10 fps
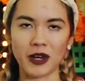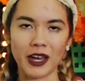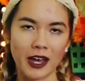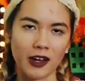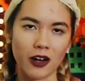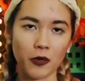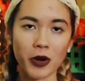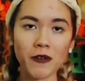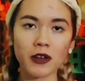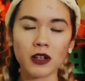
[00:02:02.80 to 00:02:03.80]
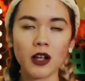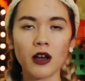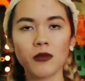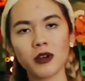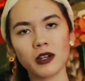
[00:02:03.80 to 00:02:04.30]
why I got a
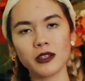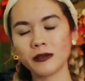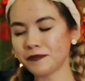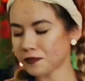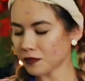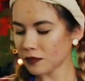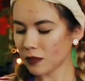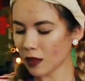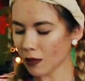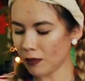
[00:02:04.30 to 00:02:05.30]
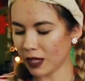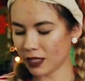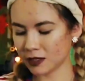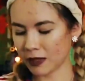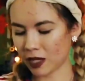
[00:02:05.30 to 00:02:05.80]
Ravenclaw one,
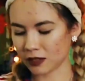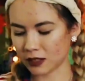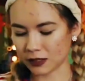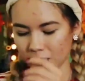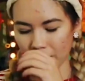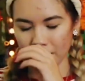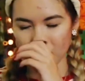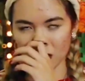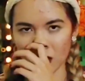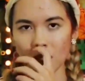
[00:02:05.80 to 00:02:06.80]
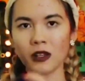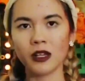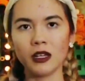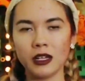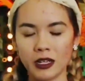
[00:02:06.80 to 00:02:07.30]
because my house is a Ravenclaw.
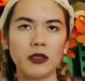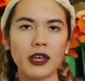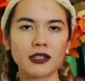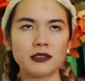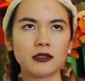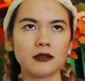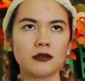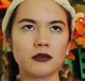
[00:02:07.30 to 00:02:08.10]
Next,